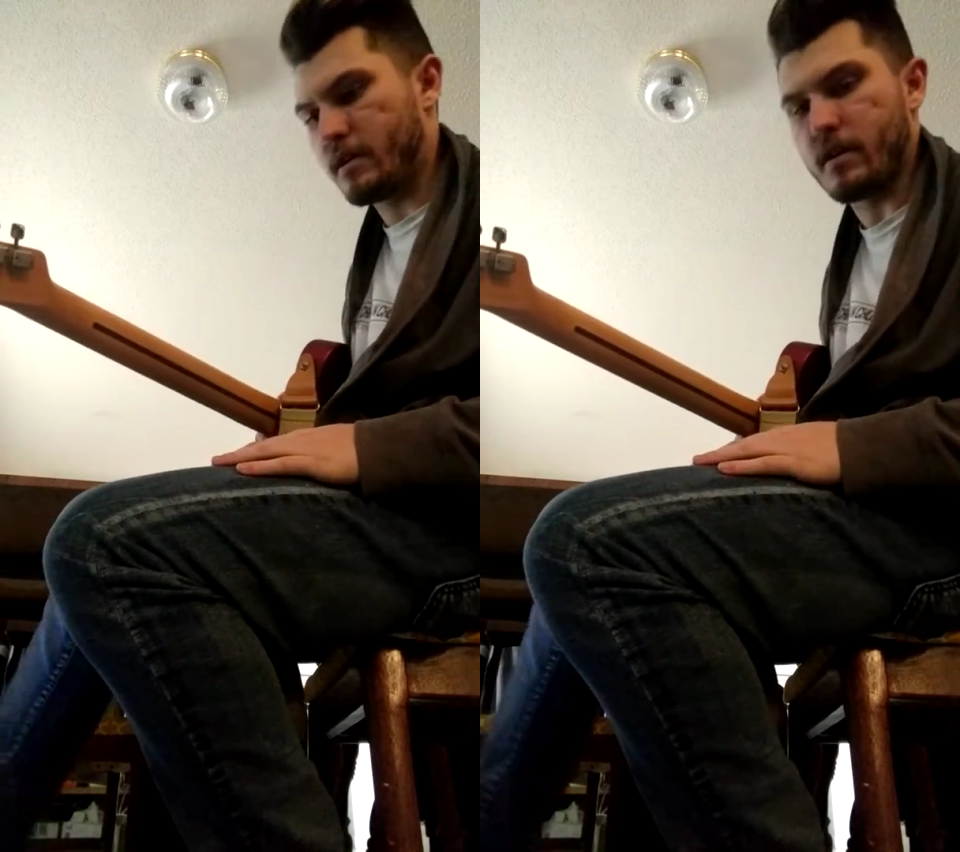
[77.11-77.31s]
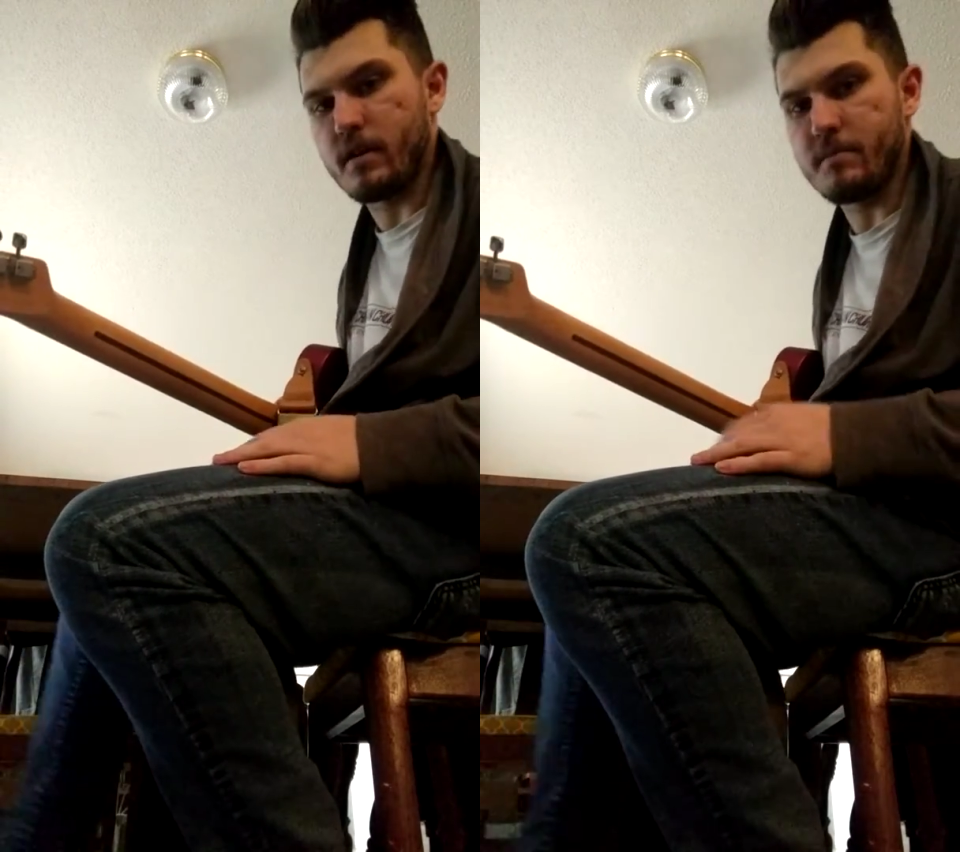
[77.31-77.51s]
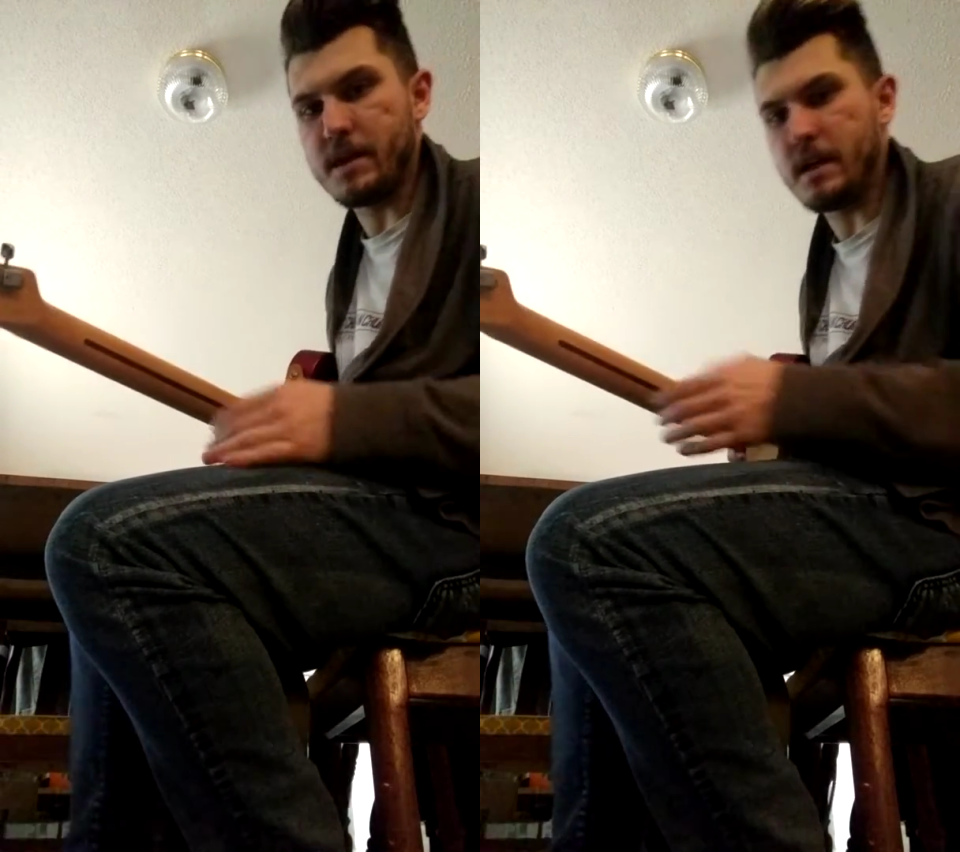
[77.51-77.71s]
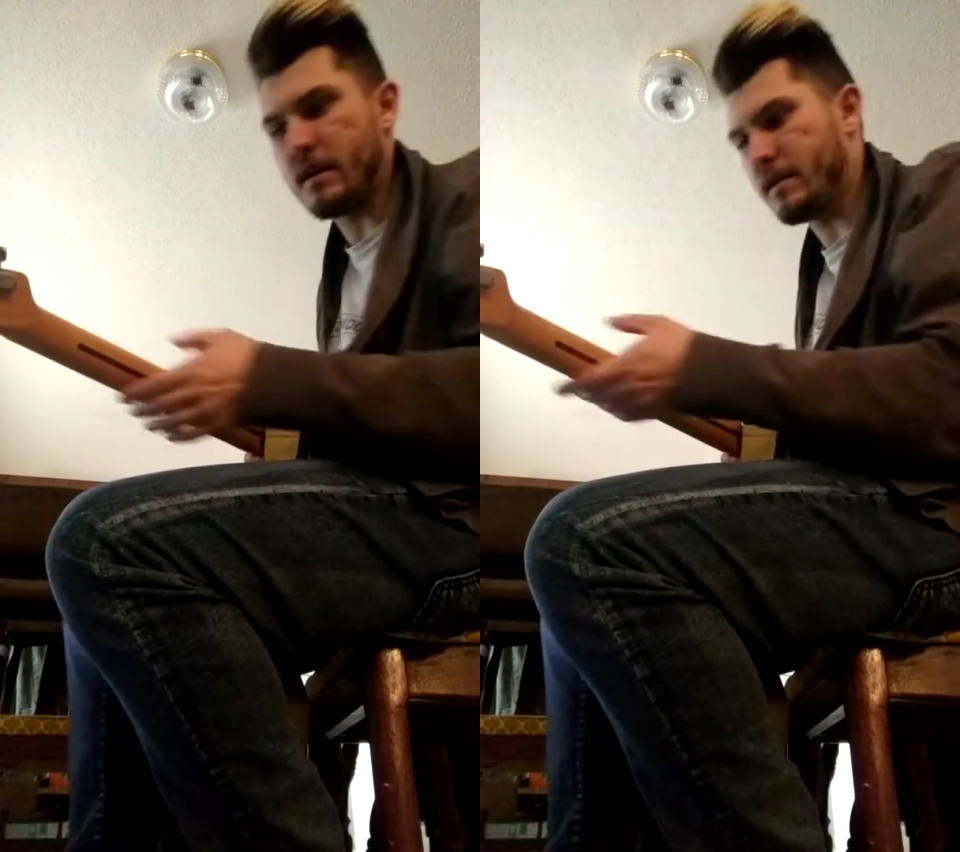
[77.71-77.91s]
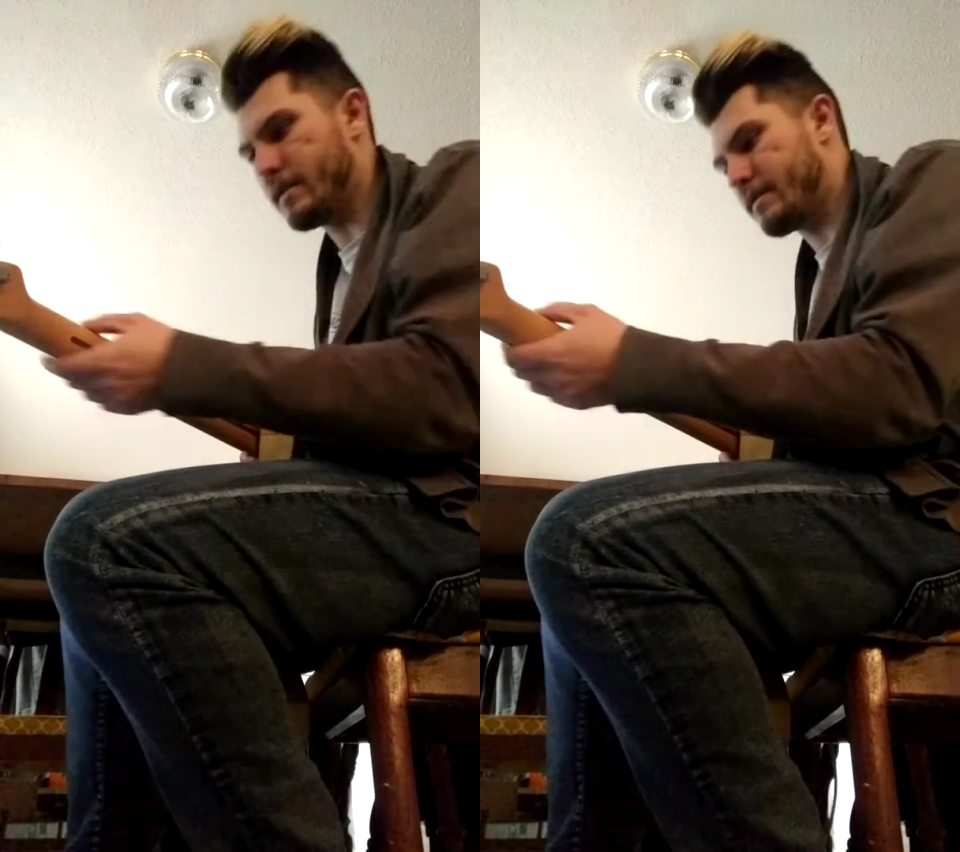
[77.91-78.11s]

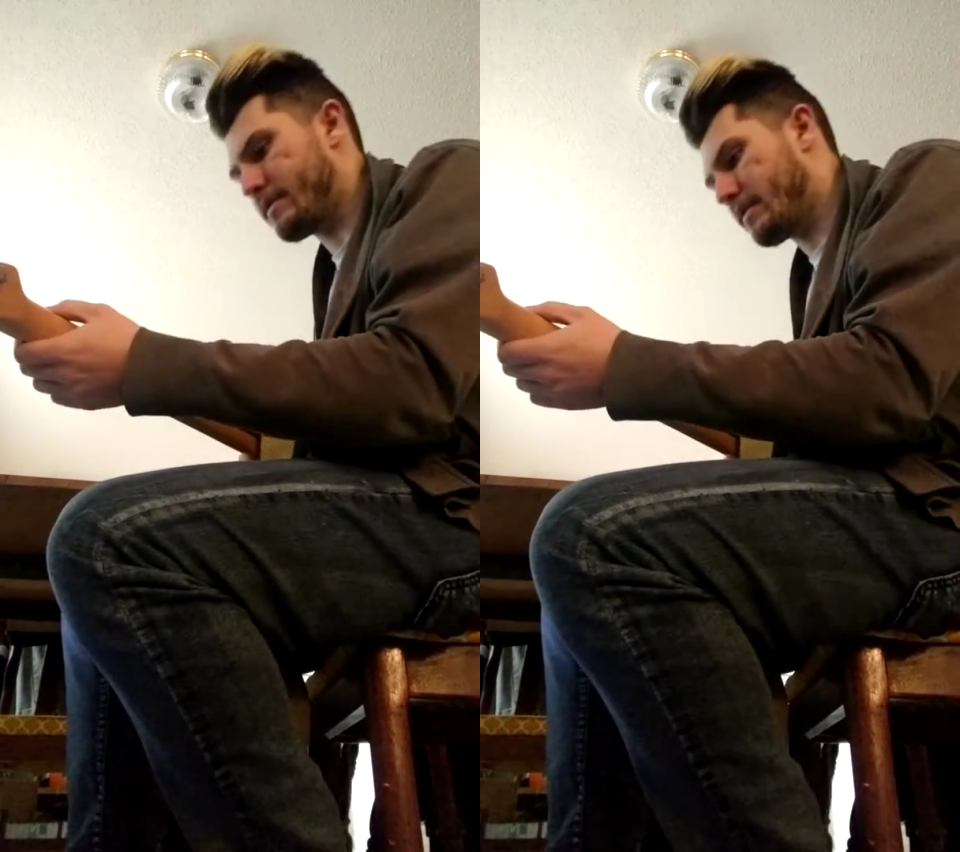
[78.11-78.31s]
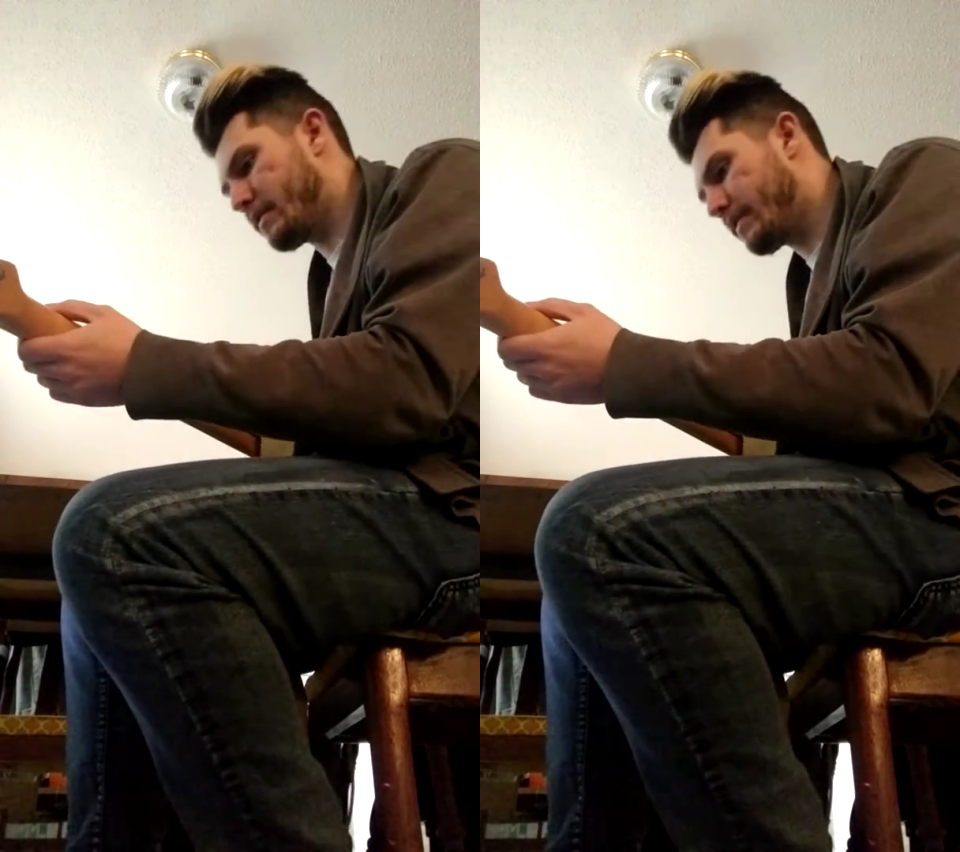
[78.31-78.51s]
harmony, so